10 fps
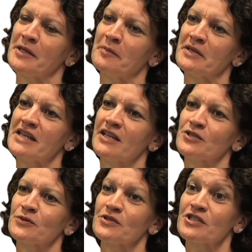me the
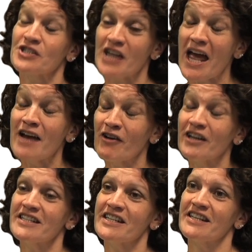potential to share
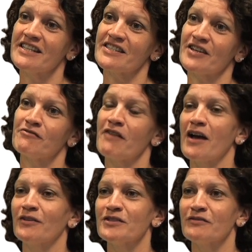ideas
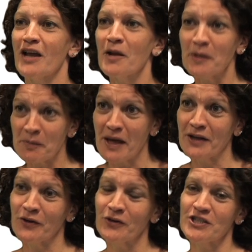around developing
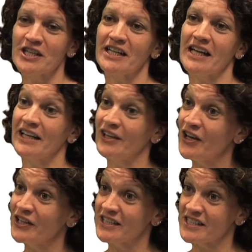pedagogy and
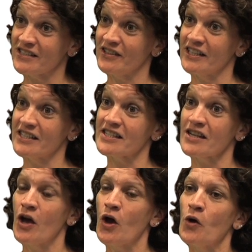learning designs
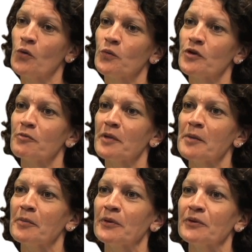with
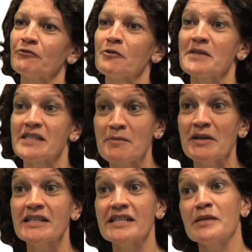people from a
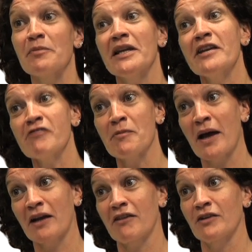similar disciplinary
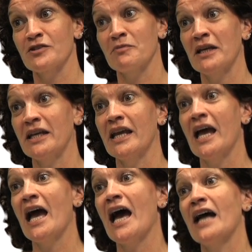background to me
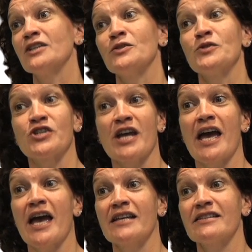and who
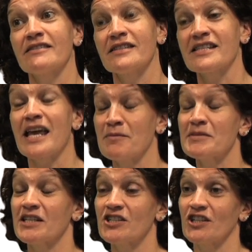share the same
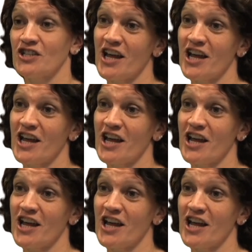teaching